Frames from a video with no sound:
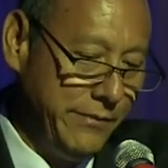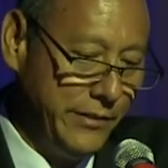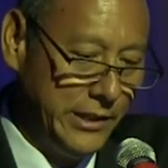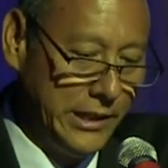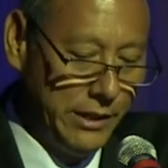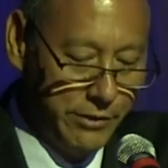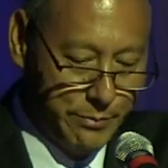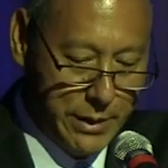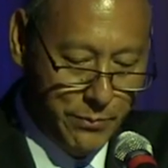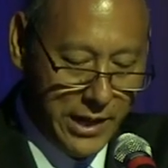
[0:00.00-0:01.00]
I fell in love
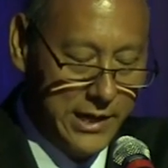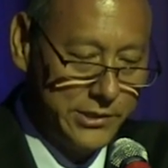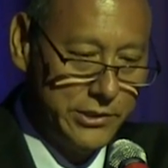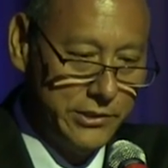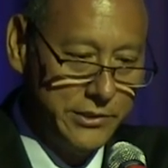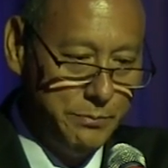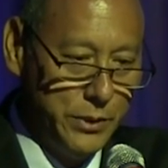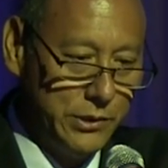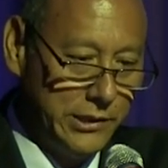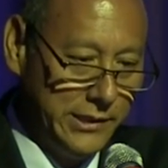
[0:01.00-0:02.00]
with my boss. Here's
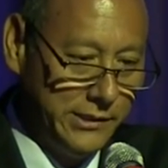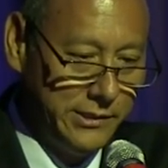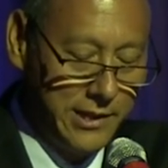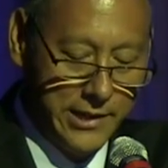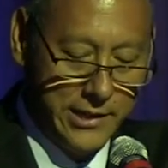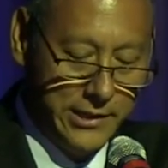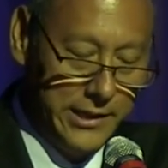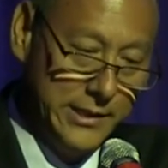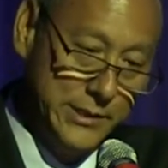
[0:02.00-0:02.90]
Bill Clinton talking to